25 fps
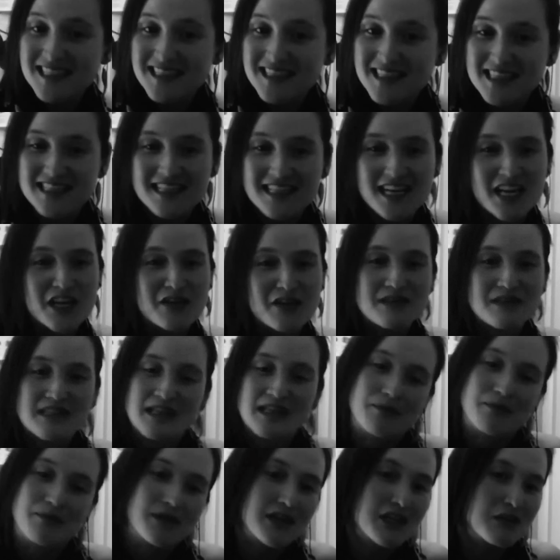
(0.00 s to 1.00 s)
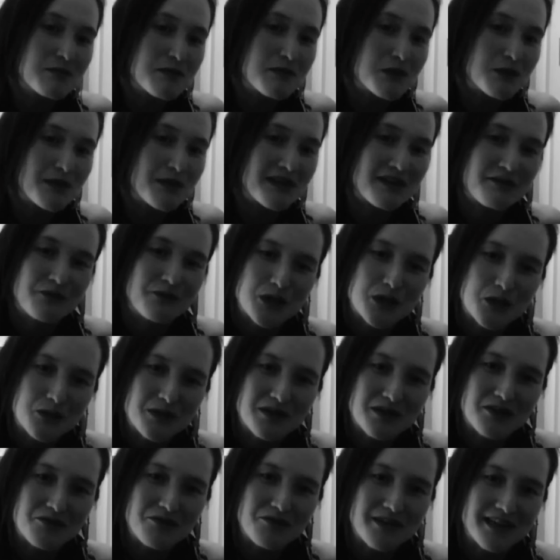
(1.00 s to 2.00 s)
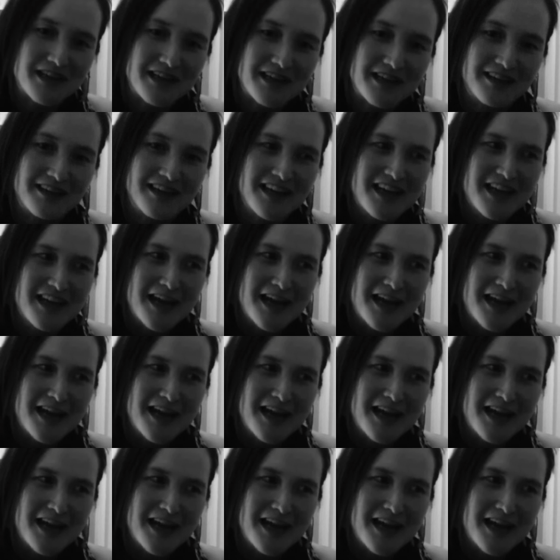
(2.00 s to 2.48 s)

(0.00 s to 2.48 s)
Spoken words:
this kind of slippage between the virtual and the real?